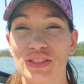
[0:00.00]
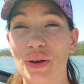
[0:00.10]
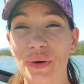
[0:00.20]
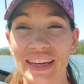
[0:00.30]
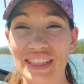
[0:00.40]

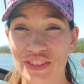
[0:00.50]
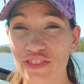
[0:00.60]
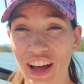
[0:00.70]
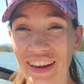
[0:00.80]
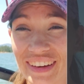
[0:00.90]
So it's
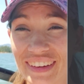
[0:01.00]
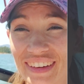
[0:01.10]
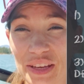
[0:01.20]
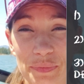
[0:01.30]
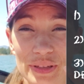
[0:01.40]
fun.
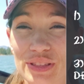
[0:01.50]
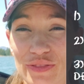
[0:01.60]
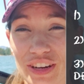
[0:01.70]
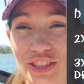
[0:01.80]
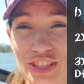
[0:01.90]
It builds
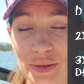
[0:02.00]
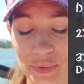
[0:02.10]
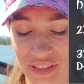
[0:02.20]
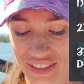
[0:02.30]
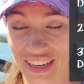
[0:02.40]

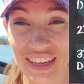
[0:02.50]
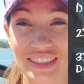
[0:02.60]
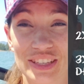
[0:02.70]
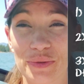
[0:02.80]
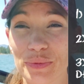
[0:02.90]
friendships.
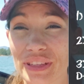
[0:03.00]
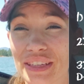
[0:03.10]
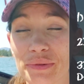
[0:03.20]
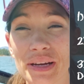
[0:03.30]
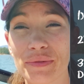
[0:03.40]
It's a really
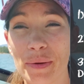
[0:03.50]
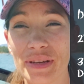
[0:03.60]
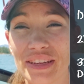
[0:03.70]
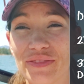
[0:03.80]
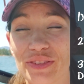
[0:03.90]
great
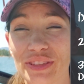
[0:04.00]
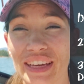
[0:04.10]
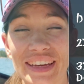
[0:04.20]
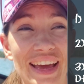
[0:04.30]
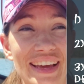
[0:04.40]
remedy for
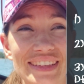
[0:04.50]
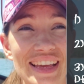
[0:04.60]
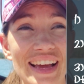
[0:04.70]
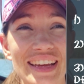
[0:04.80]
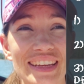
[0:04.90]

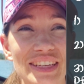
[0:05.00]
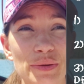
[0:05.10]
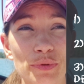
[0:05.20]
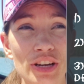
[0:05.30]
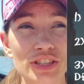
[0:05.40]
anxiety and
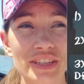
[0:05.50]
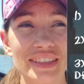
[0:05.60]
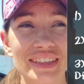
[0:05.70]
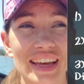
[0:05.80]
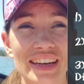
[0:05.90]

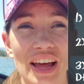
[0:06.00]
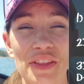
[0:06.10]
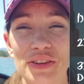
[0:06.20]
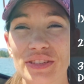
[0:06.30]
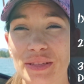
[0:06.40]
depression and
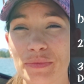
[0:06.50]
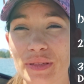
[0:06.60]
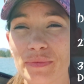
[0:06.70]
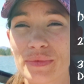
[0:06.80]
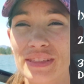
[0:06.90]
other
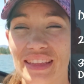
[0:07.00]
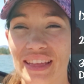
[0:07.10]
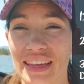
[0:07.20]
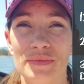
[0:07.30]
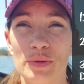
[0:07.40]
symptoms
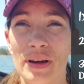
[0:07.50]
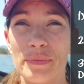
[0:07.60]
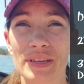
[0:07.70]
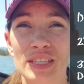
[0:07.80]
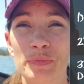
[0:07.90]
that you might
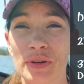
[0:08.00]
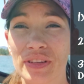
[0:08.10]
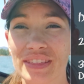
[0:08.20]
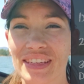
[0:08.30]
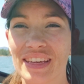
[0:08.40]
be
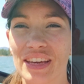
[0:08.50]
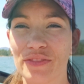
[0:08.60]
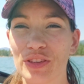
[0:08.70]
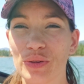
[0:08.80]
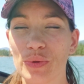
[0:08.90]
experiencing
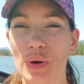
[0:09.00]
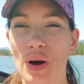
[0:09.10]
if you